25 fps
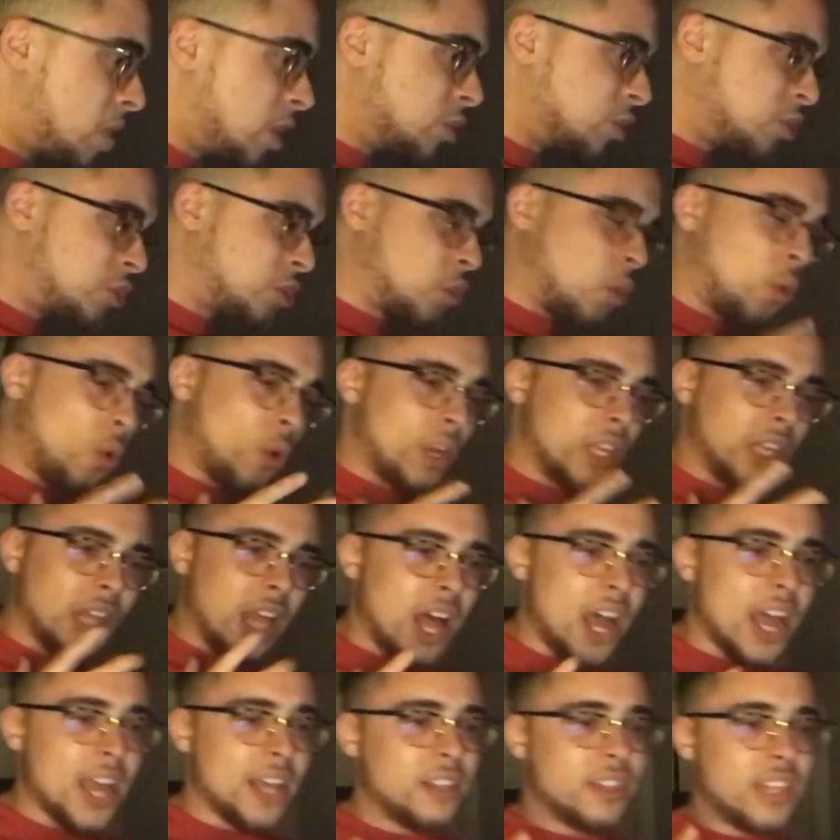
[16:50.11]

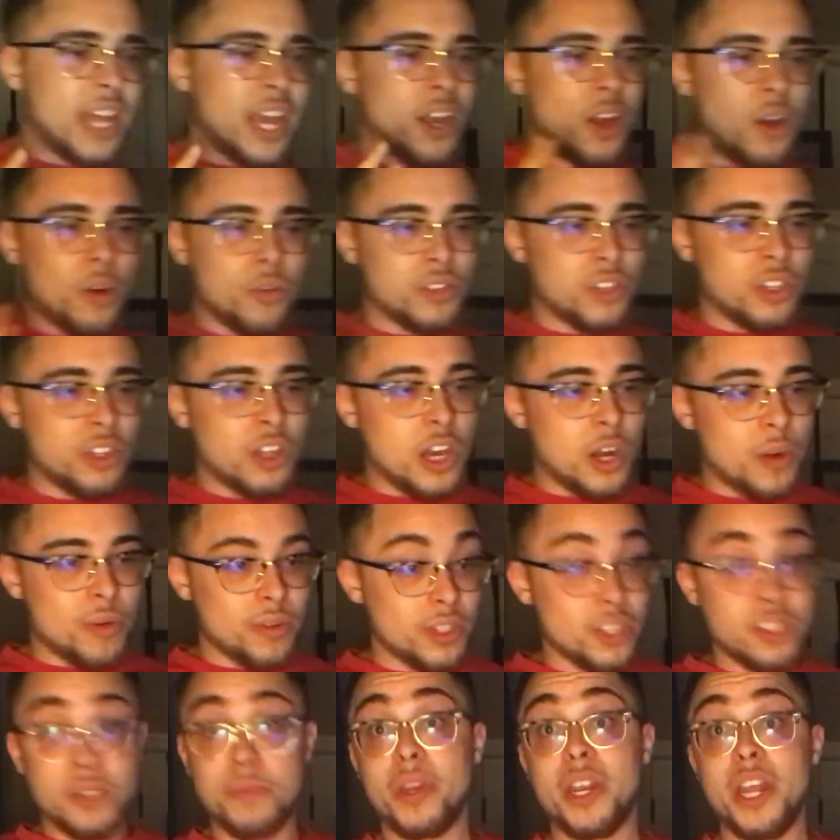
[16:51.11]
storyline that goes along
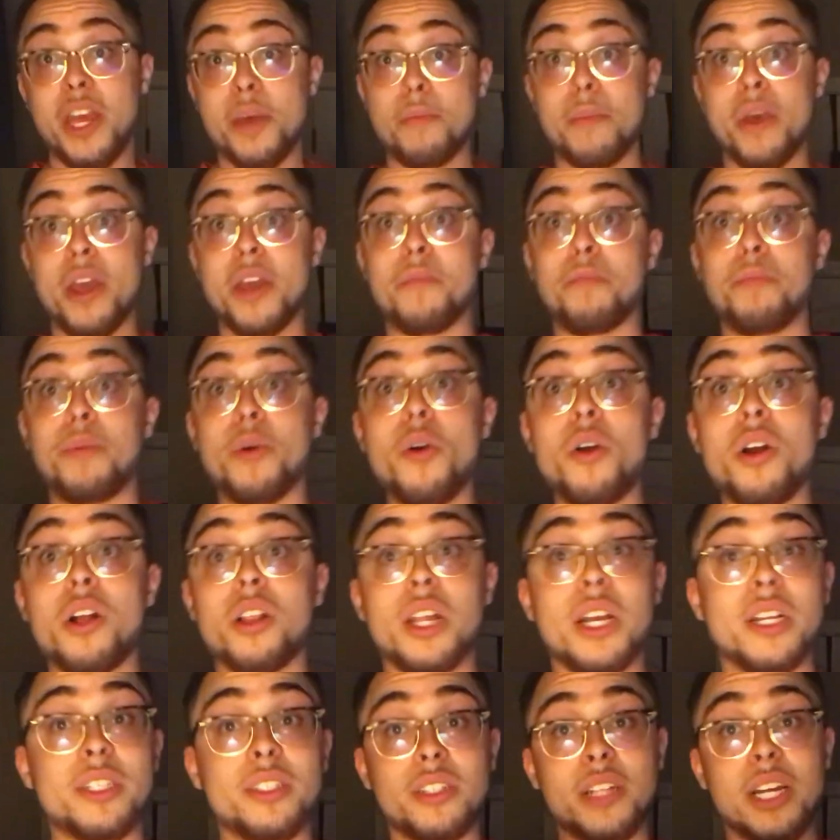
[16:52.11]
with this. I mean, Hitman and Bill
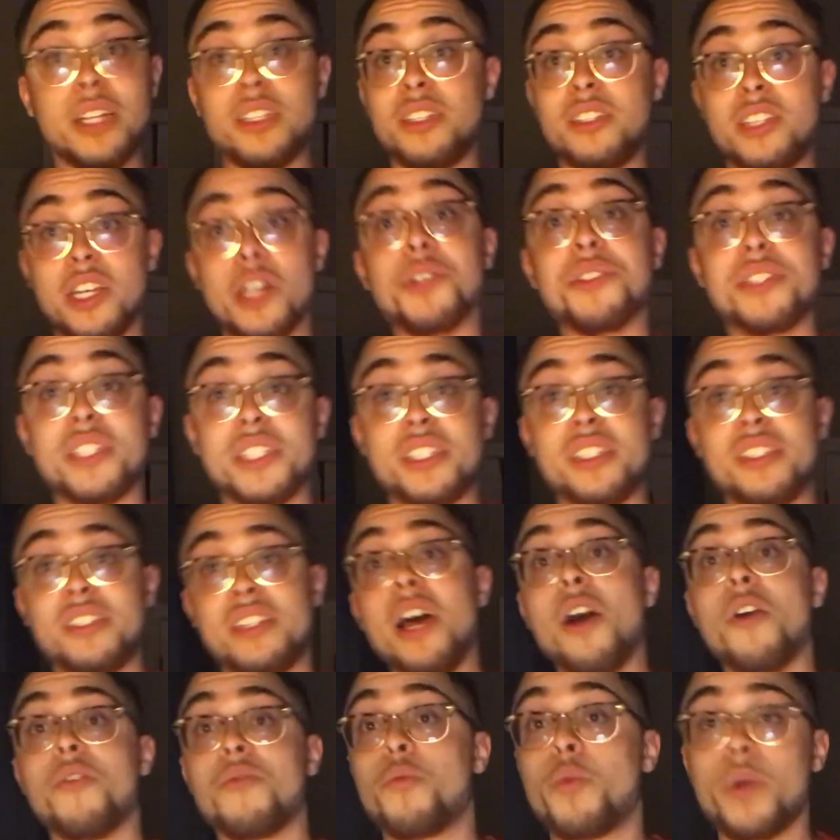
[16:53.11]
Collector, that sells
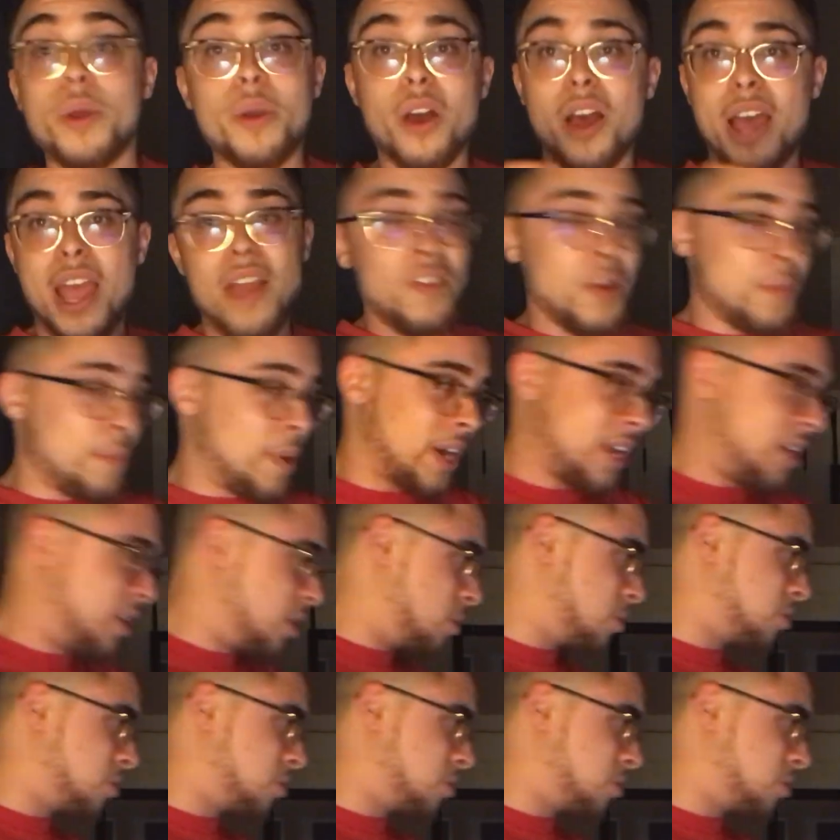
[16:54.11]
itself. Everybody